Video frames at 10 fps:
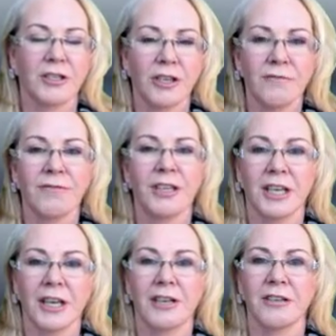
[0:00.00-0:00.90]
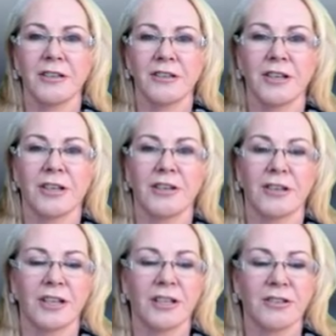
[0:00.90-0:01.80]
don't forget
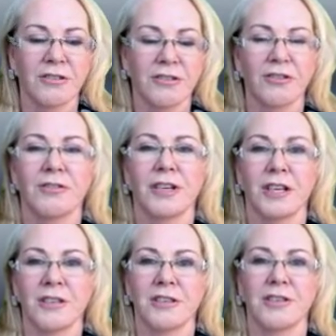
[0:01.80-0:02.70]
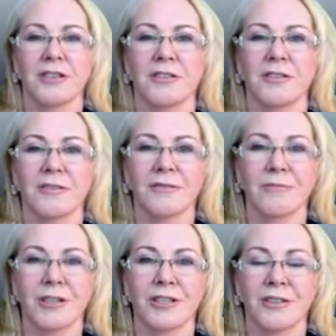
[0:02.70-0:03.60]
that you do need to just
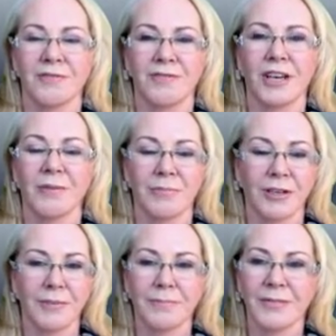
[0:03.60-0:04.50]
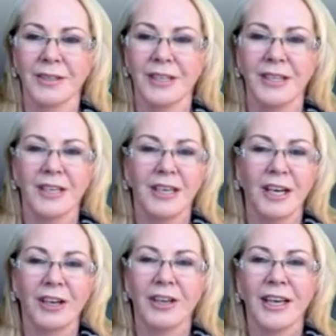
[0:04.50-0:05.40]
watch the fine print.
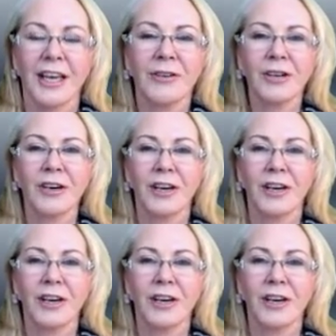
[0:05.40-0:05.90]
Okay, have a